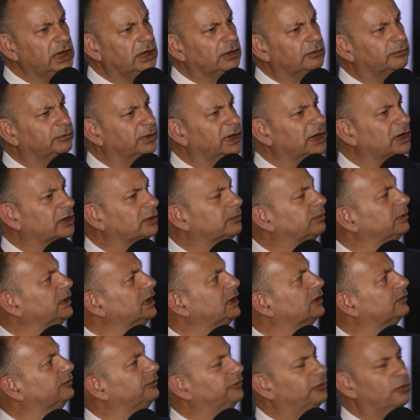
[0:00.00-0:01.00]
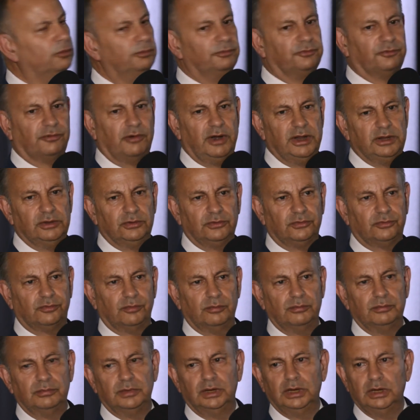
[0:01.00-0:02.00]
he could, he, could, he could form
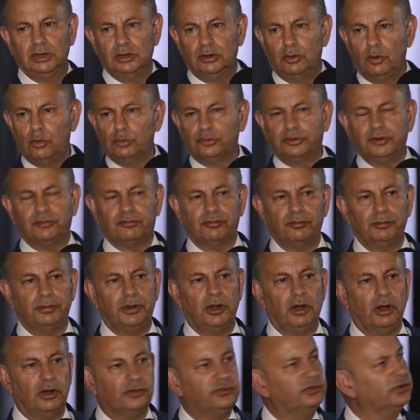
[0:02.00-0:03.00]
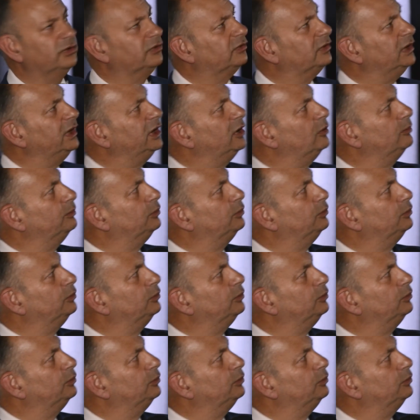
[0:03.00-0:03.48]
friends from all different parties.